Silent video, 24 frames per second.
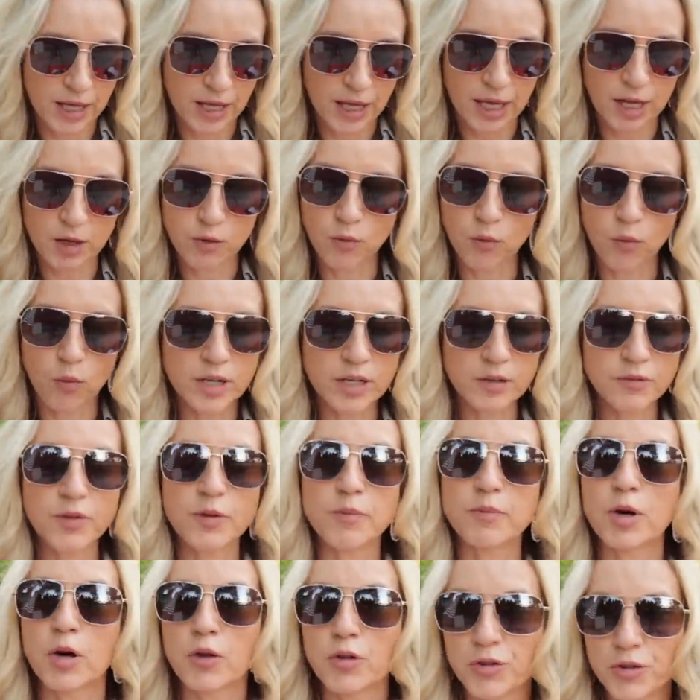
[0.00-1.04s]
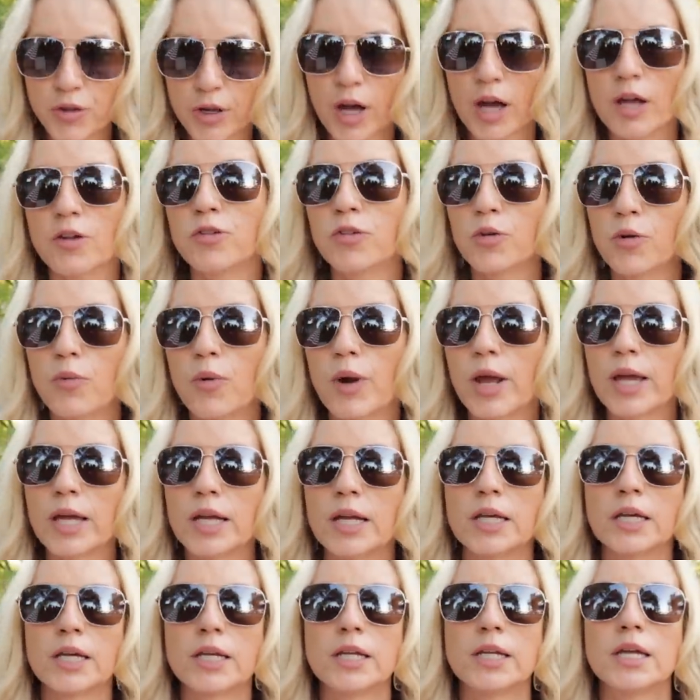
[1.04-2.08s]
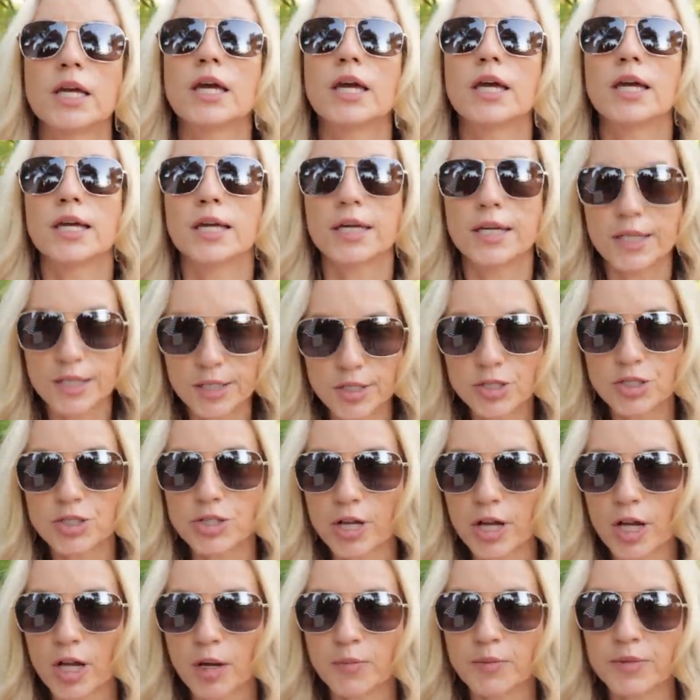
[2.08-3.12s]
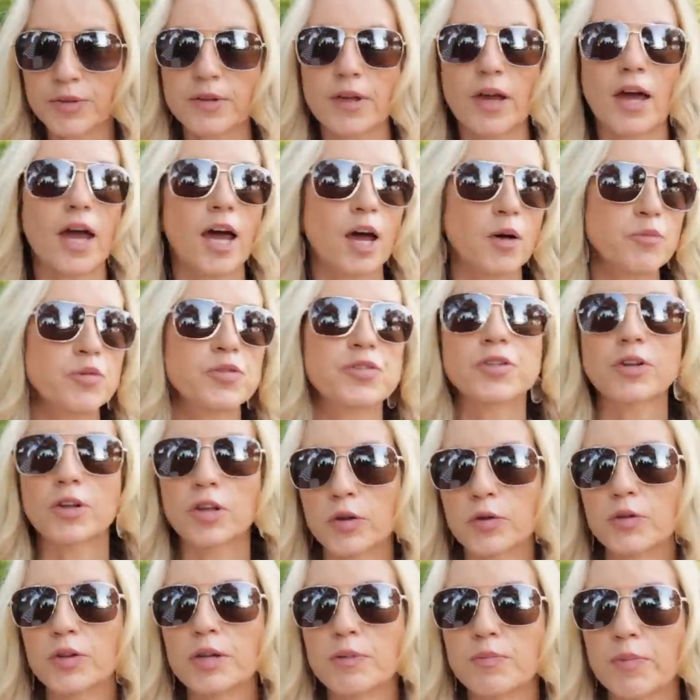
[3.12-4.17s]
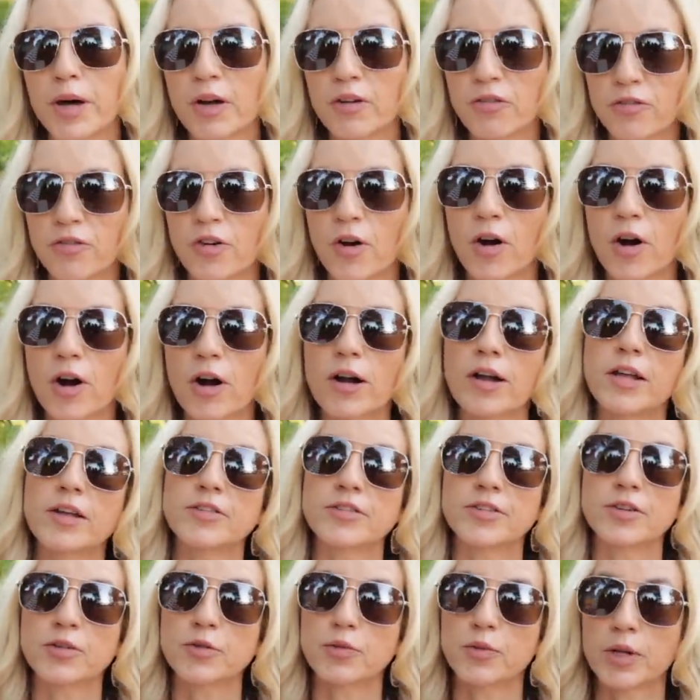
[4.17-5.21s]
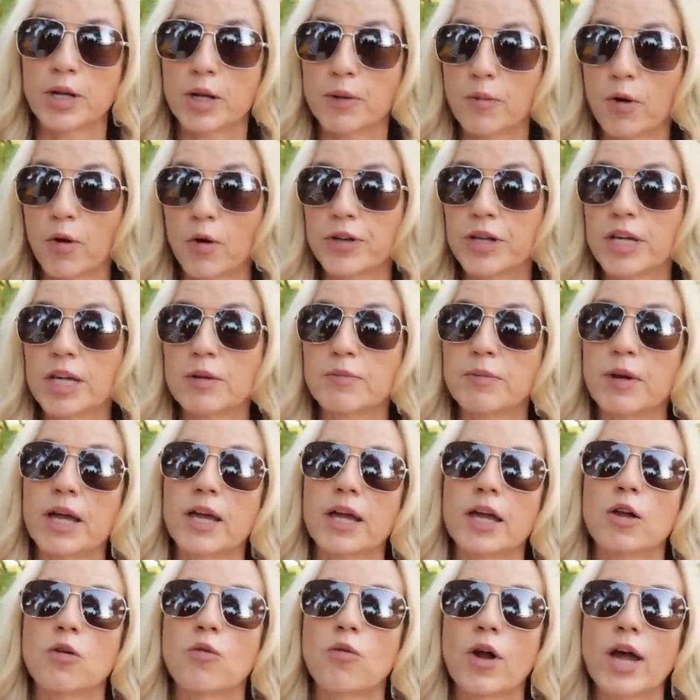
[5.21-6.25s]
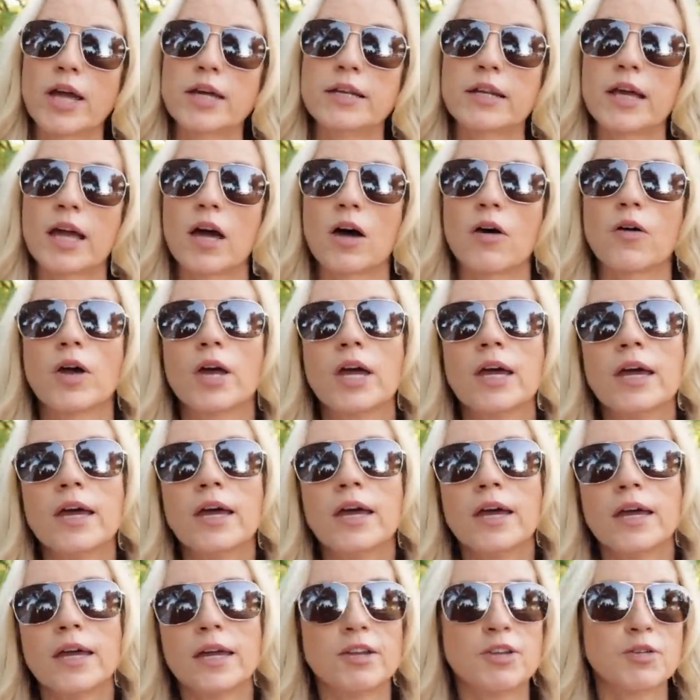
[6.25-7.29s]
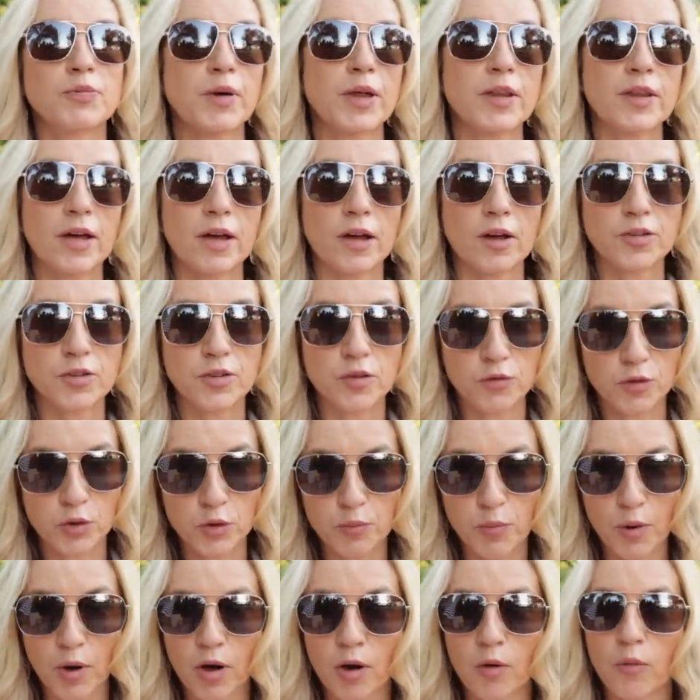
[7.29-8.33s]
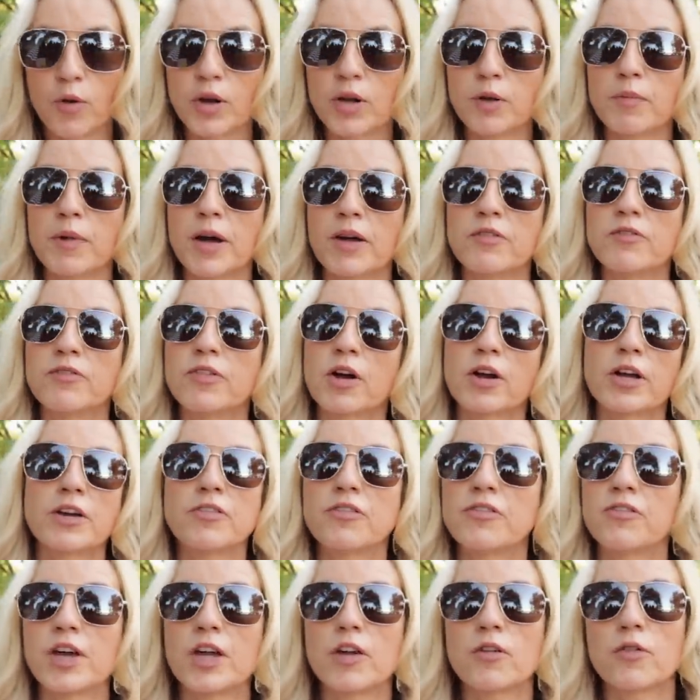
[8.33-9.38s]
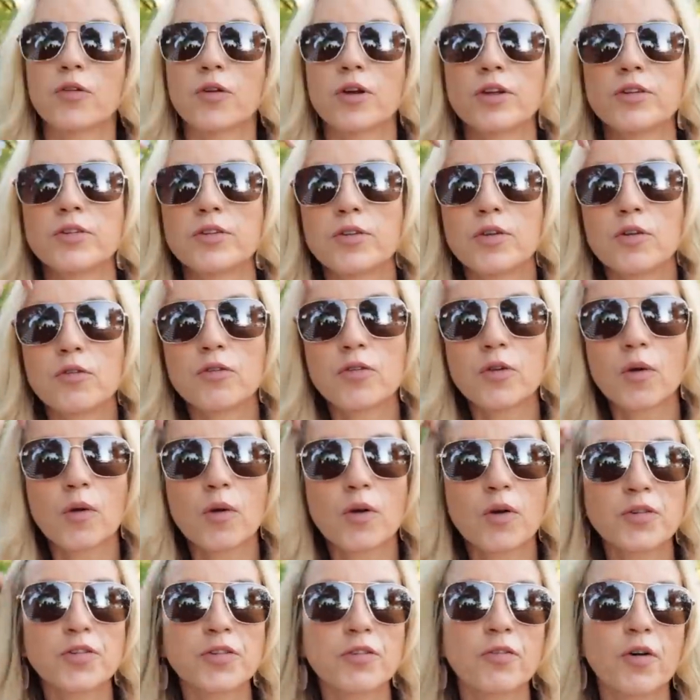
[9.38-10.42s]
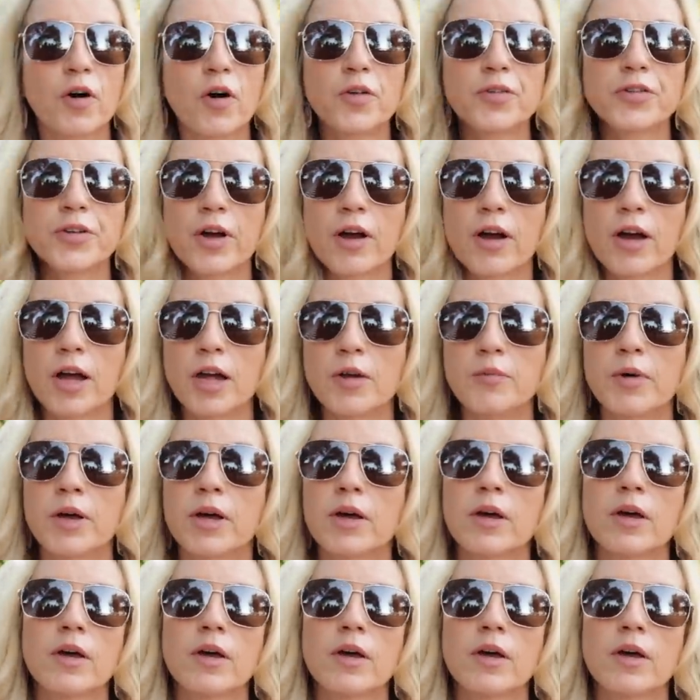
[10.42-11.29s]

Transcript: And one of the most underrated hidden gems, absolutely by far, is this one I'm holding in my hand right now. It is by the House of Lubin, one of my very favorite florals of all time,